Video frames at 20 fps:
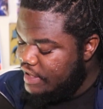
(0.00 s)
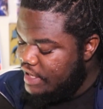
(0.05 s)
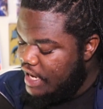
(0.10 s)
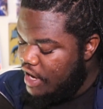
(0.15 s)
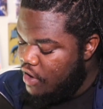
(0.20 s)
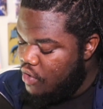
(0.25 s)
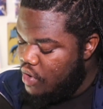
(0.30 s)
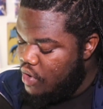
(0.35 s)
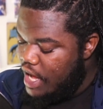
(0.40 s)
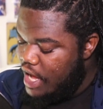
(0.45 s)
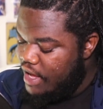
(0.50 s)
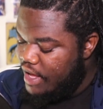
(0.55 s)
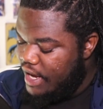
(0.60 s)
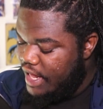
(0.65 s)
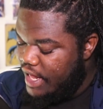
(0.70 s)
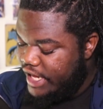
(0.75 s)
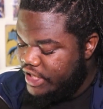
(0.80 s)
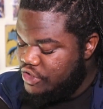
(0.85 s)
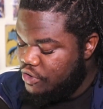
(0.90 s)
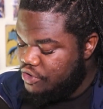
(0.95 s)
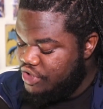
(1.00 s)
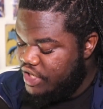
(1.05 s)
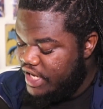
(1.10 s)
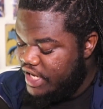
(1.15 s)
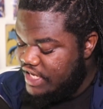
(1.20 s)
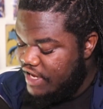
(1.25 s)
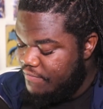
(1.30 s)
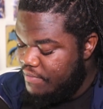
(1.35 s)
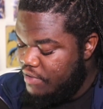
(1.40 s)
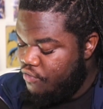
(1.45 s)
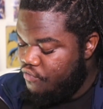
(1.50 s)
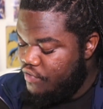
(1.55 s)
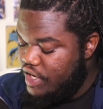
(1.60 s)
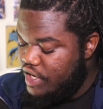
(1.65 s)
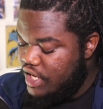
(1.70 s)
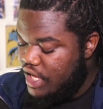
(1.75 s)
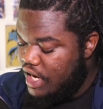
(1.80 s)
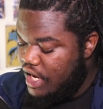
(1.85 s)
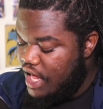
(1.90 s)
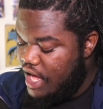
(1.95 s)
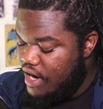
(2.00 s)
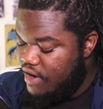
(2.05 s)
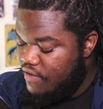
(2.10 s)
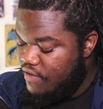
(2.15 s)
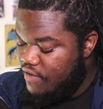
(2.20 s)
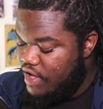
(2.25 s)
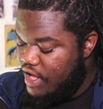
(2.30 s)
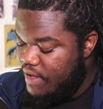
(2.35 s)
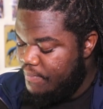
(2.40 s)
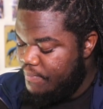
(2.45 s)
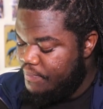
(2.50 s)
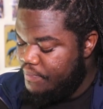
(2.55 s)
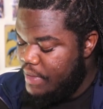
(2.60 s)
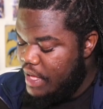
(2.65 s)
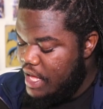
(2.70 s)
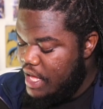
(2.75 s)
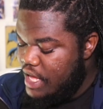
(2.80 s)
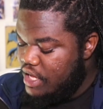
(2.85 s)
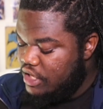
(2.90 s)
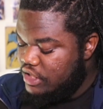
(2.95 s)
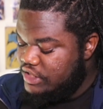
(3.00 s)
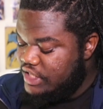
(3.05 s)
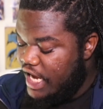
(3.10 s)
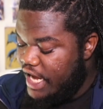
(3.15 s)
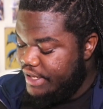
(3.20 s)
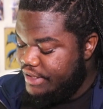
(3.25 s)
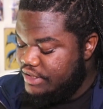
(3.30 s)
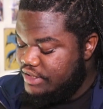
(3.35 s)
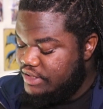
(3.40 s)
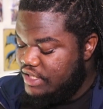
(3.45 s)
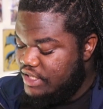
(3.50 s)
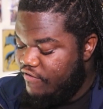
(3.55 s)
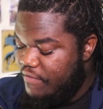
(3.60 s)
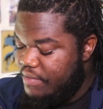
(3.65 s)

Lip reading: Now, I told you guys, I've been reading a lot of Titan stuff.